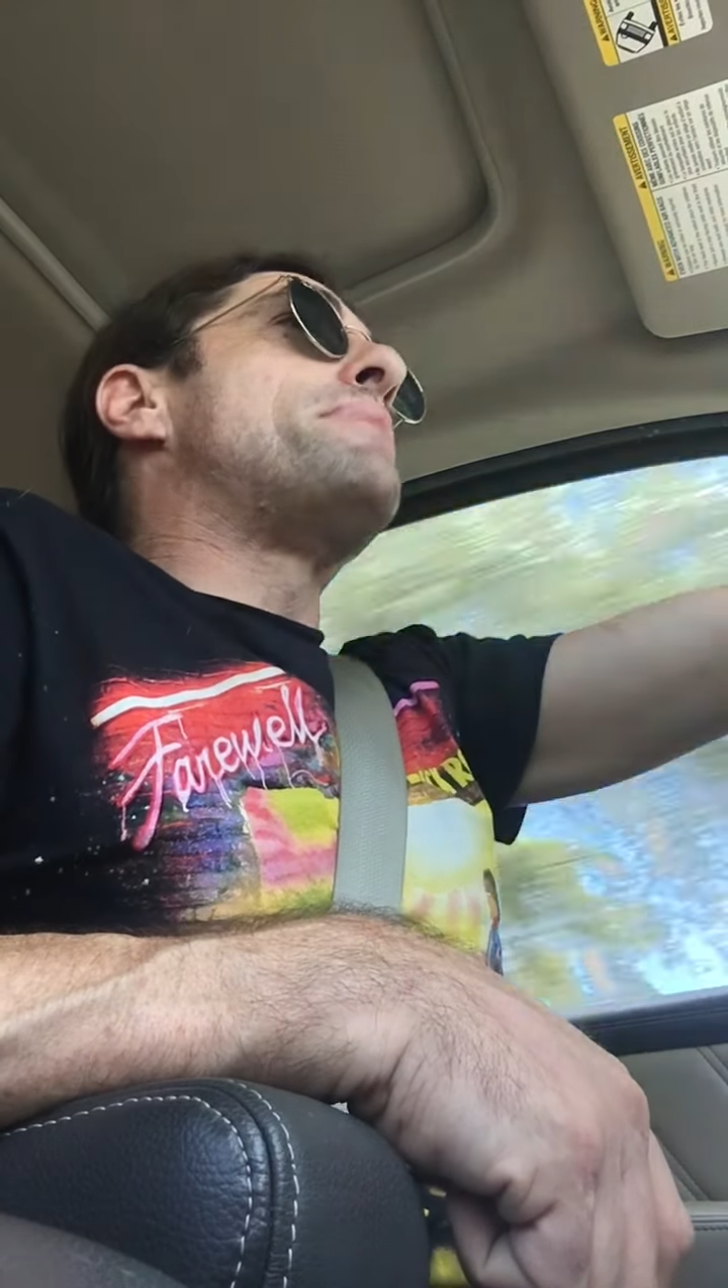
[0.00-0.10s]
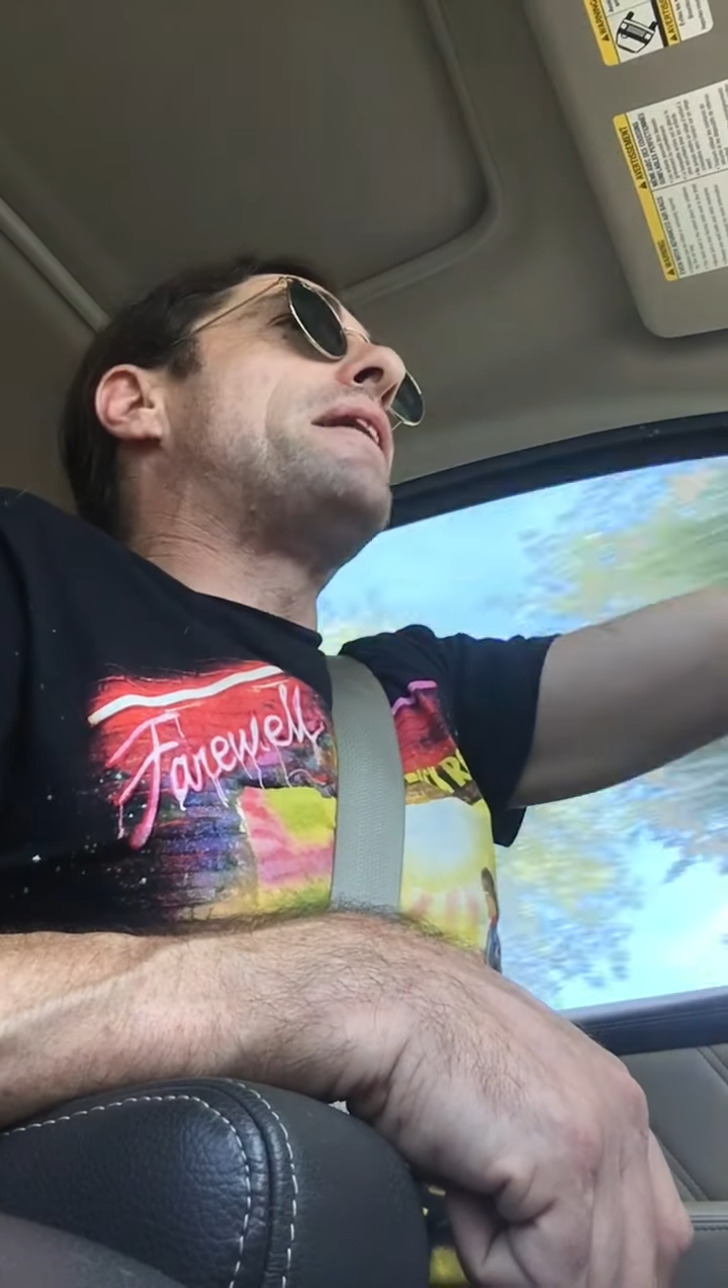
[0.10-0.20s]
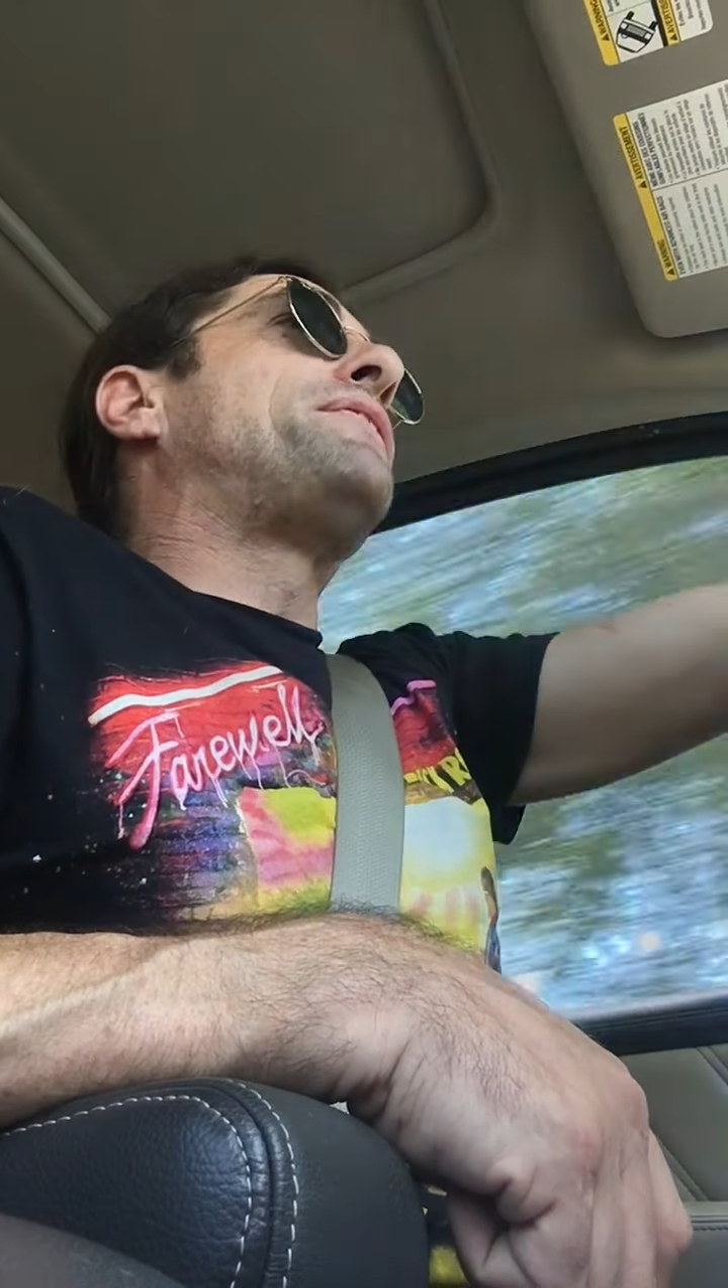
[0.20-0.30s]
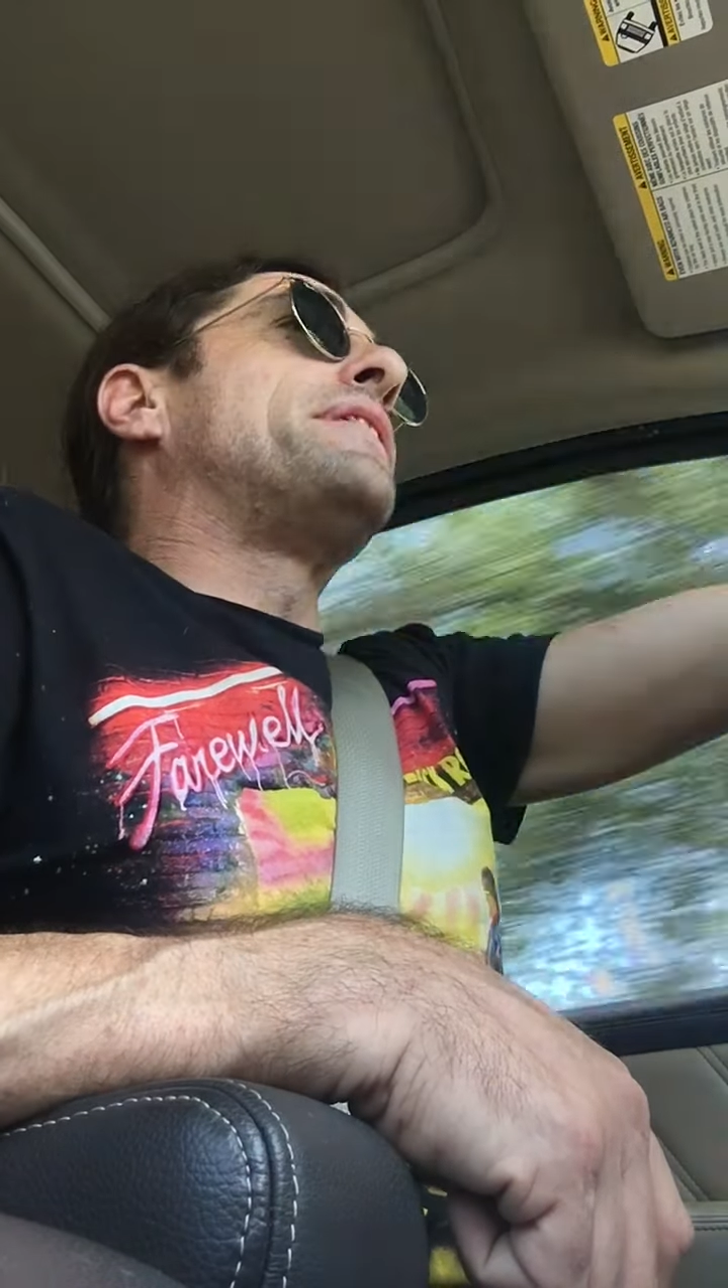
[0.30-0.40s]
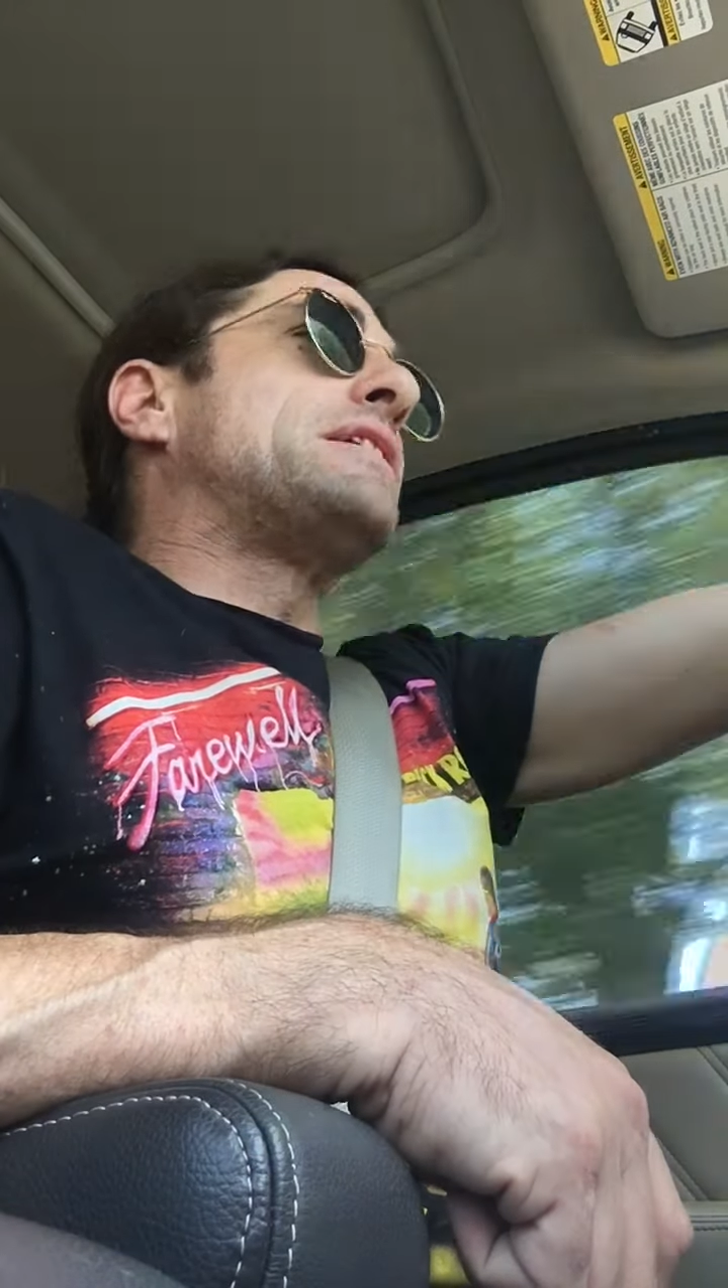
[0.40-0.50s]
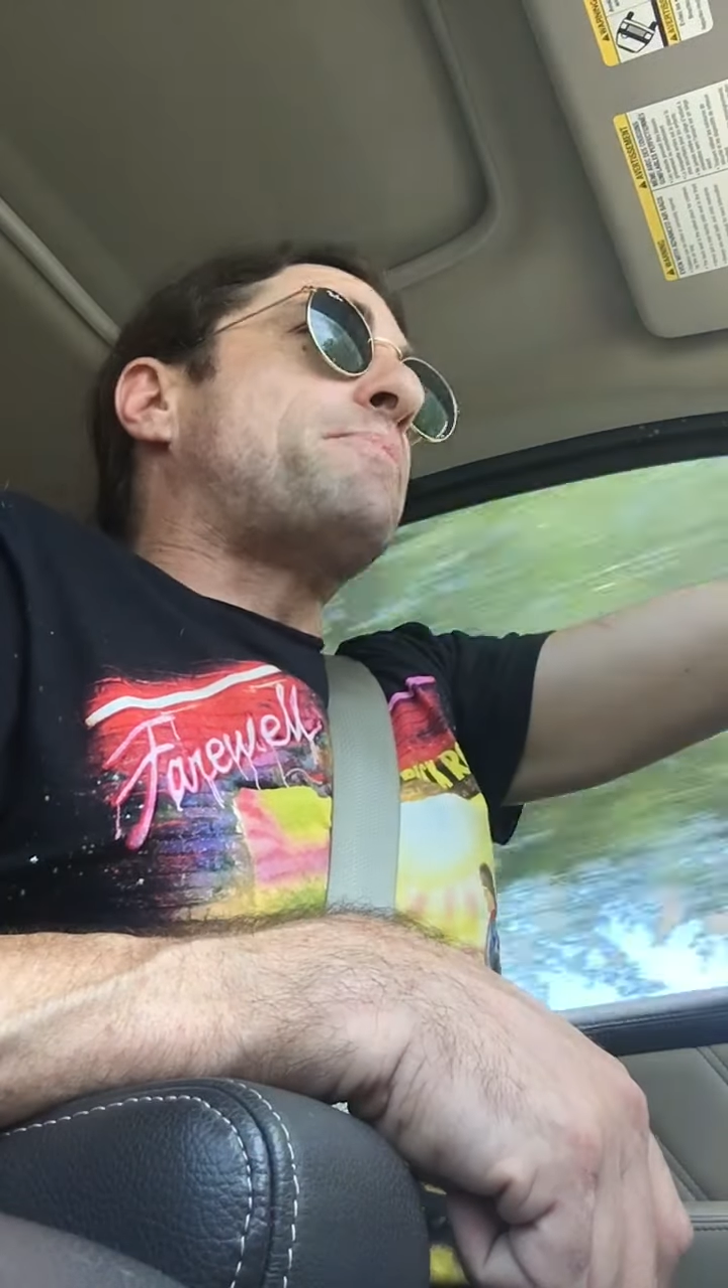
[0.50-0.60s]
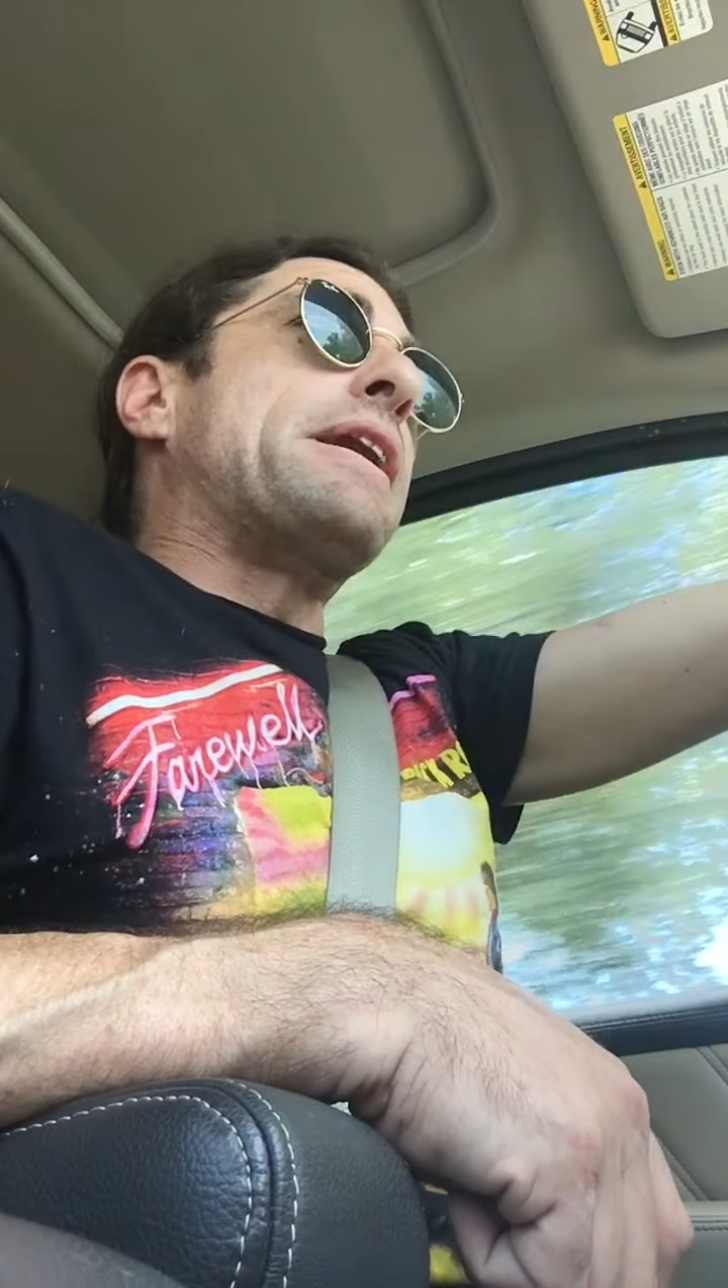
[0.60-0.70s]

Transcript: about this,